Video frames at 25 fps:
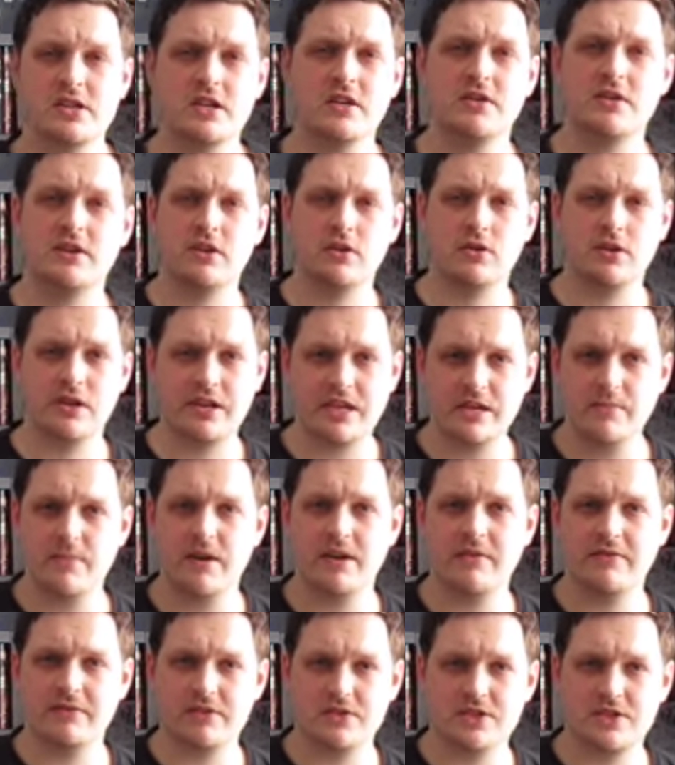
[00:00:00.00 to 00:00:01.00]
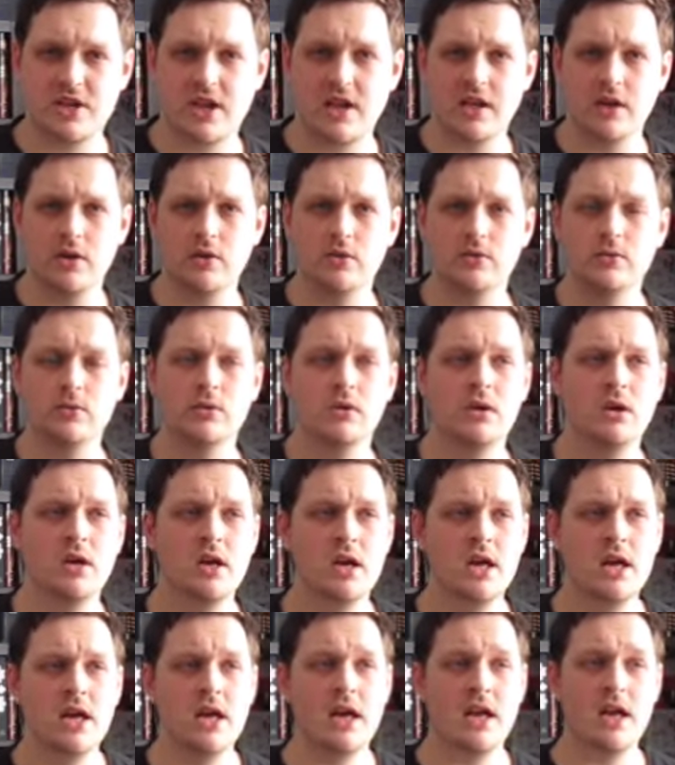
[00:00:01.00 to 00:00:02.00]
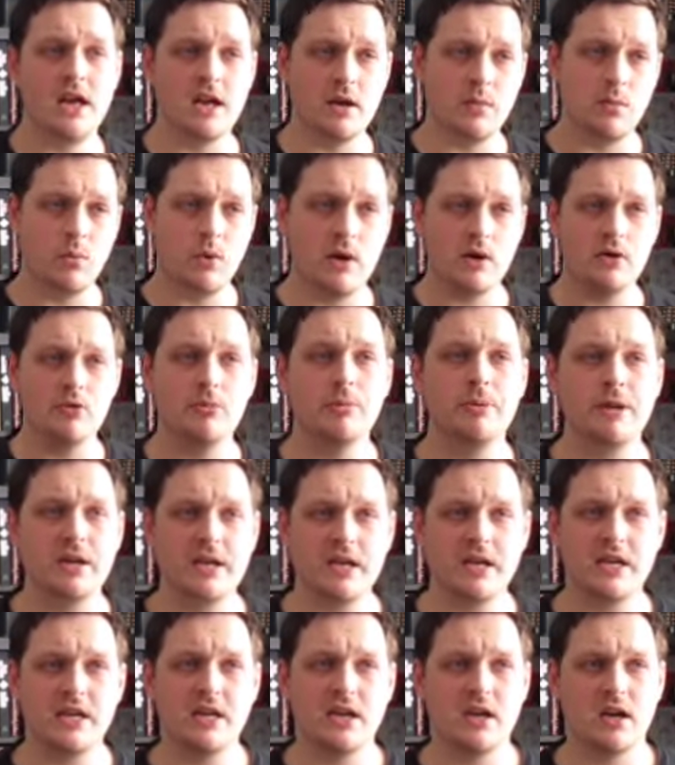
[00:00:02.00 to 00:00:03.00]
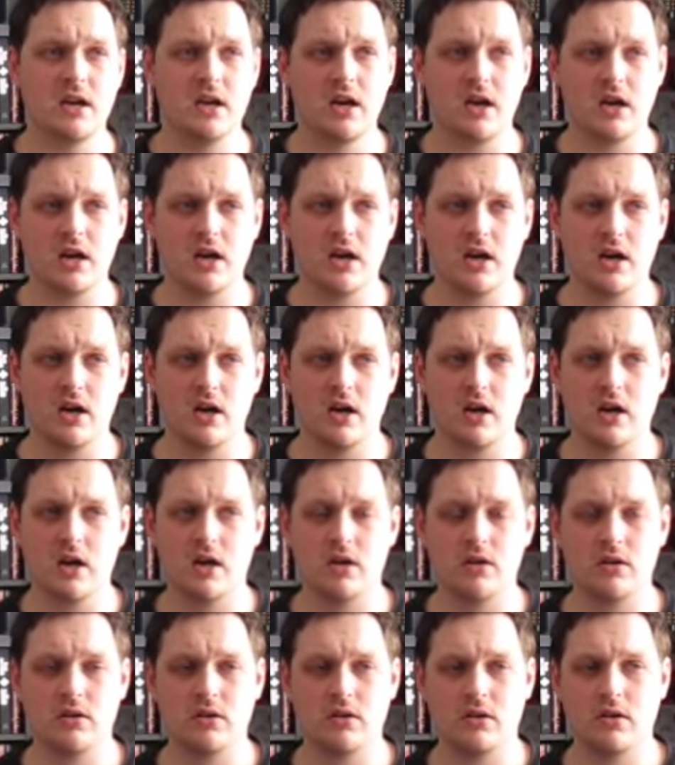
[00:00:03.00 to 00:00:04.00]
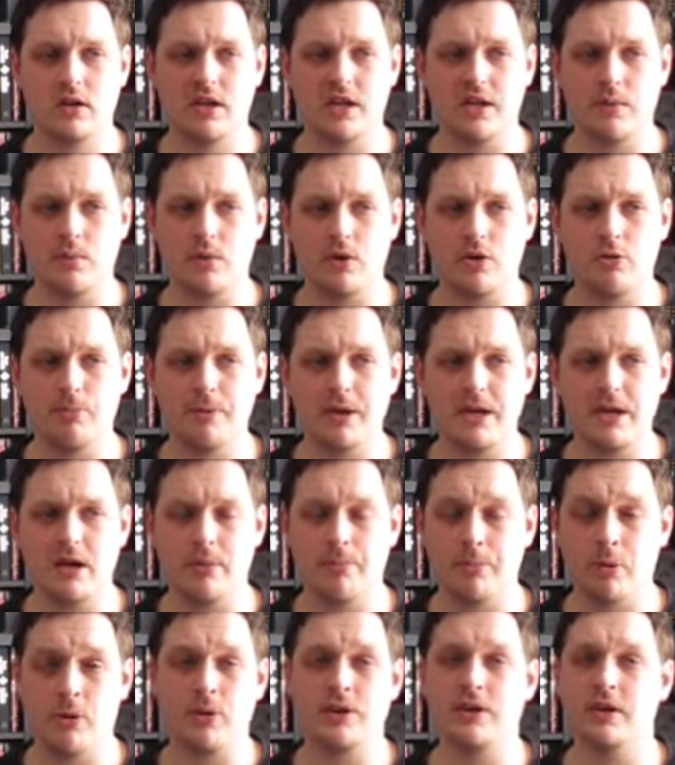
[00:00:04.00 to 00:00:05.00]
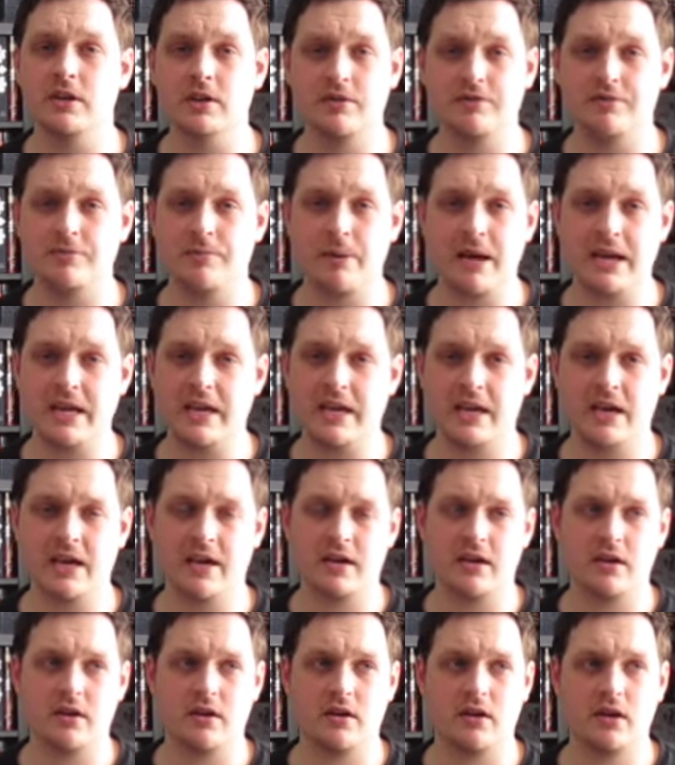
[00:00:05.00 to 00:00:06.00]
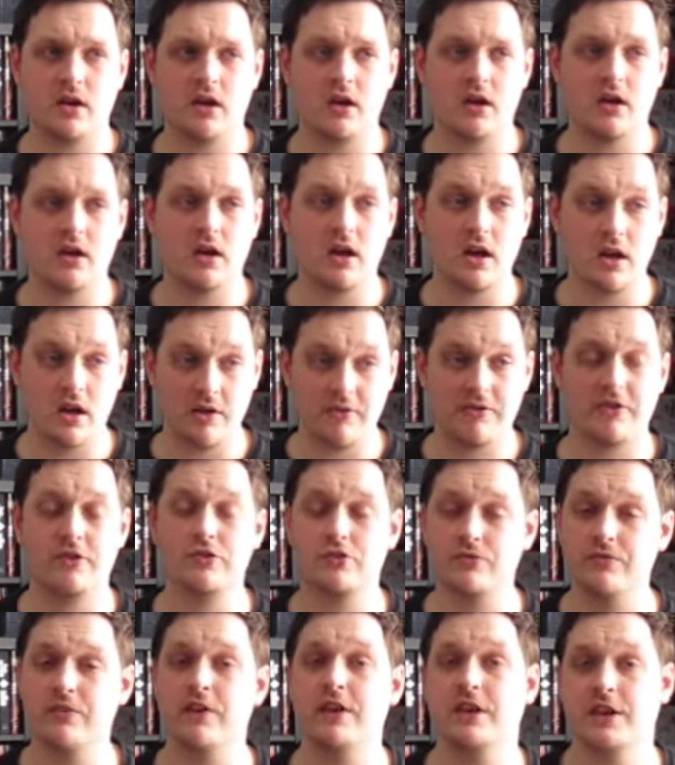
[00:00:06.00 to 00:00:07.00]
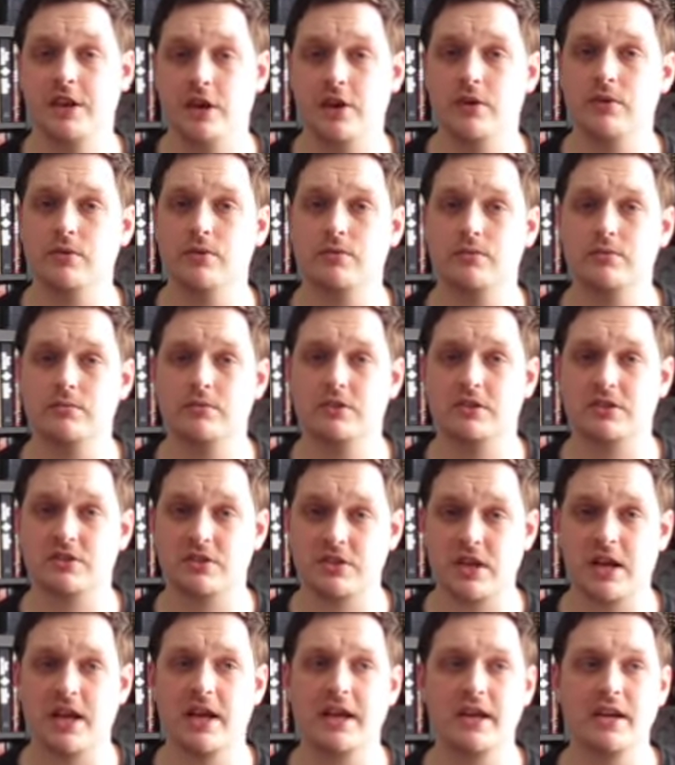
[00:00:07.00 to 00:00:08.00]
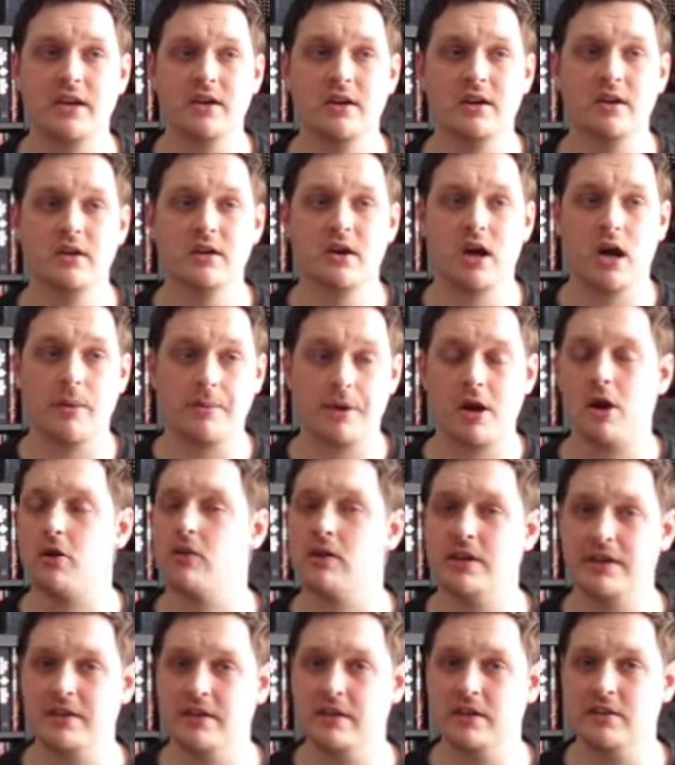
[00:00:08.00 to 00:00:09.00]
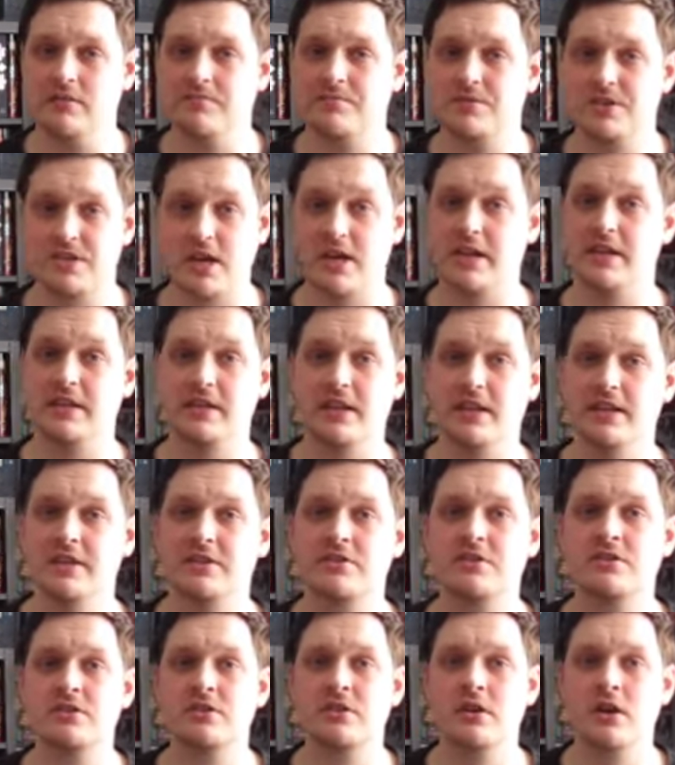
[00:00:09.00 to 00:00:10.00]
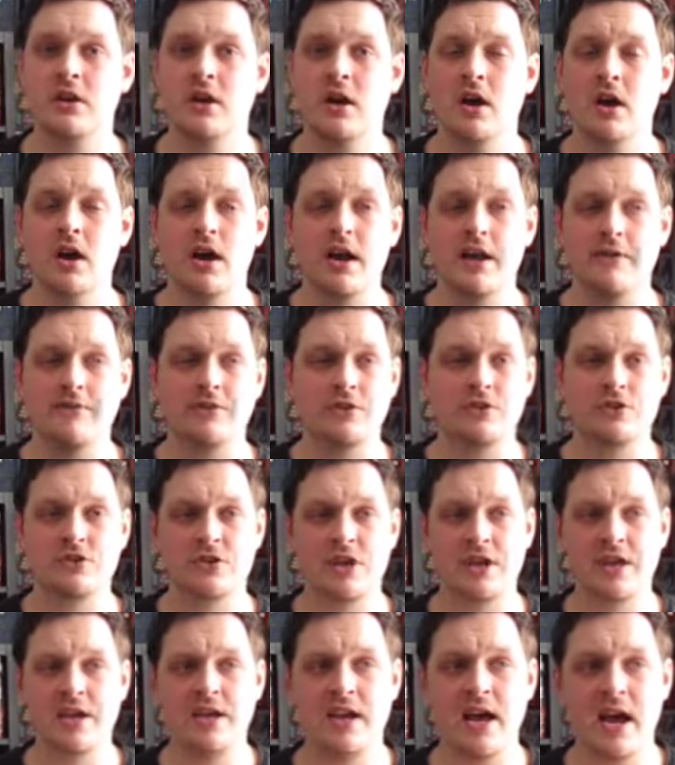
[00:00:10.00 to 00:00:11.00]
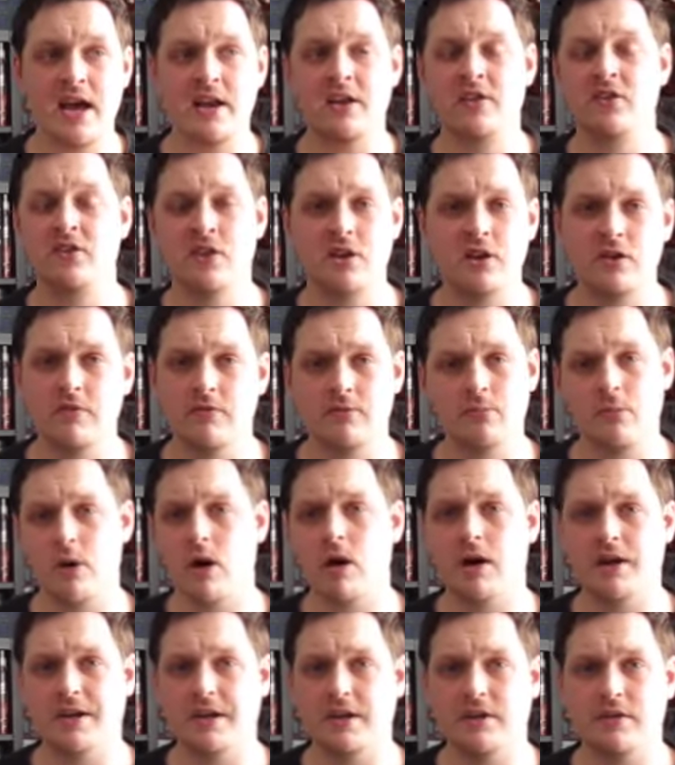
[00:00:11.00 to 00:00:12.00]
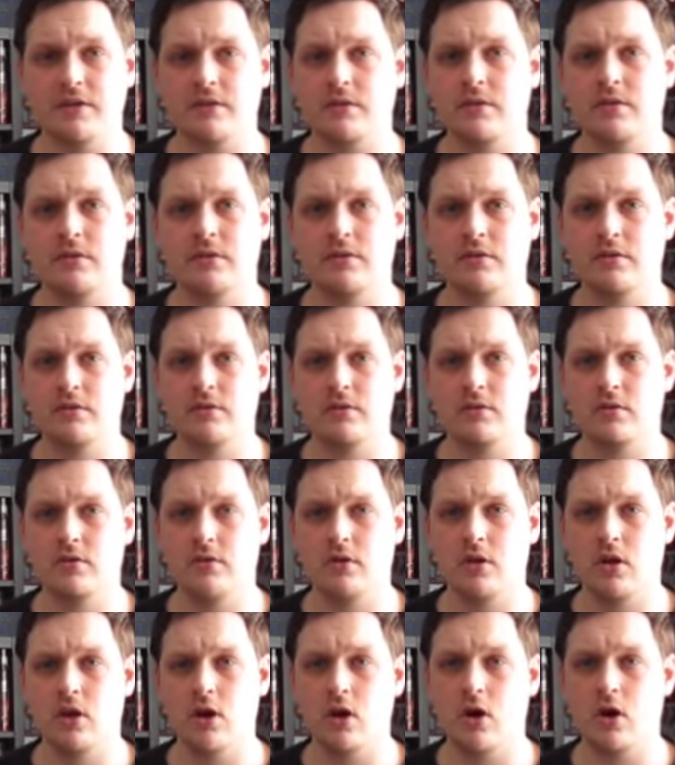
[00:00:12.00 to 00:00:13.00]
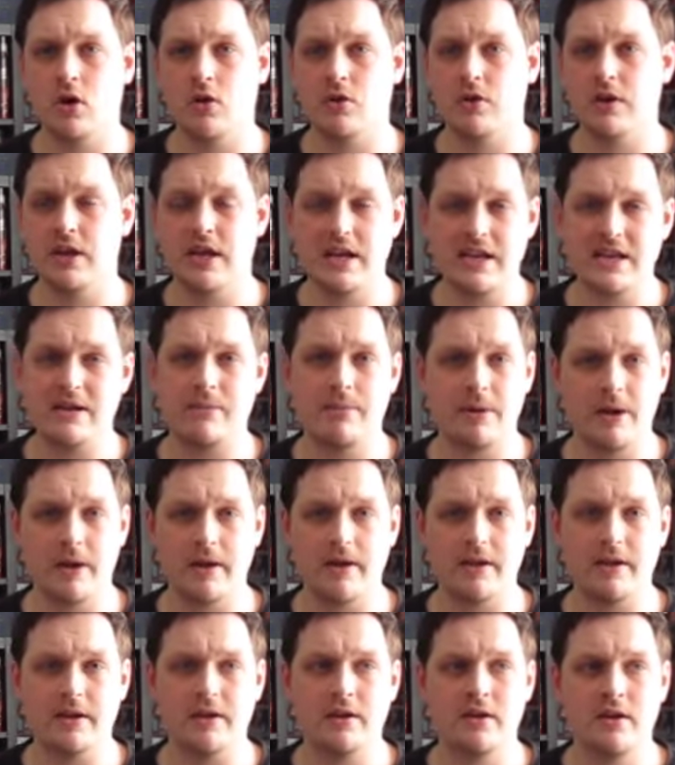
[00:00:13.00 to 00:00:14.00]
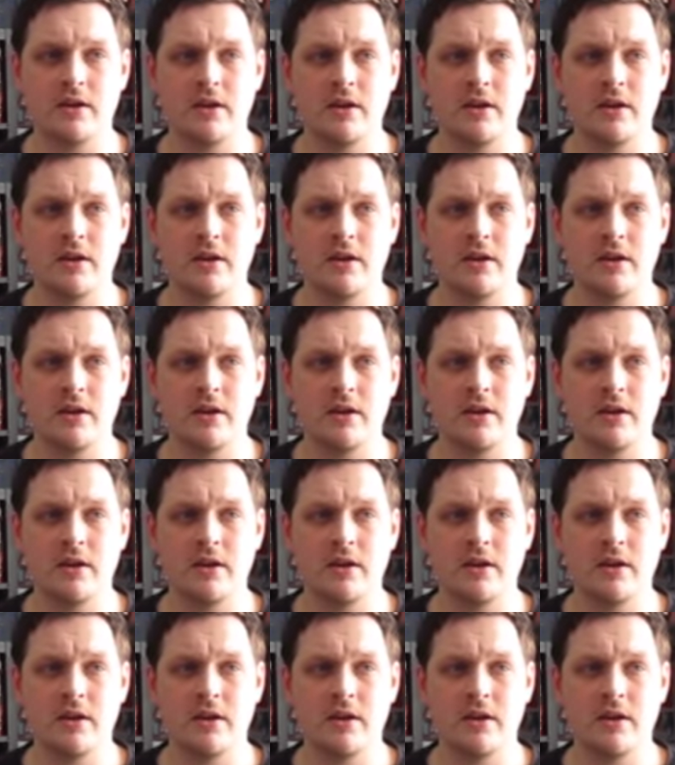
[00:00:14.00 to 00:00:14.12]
anything on eBay for sale, it will be a point of making an official video to say I'm currently selling this. If you see anything of mine on eBay,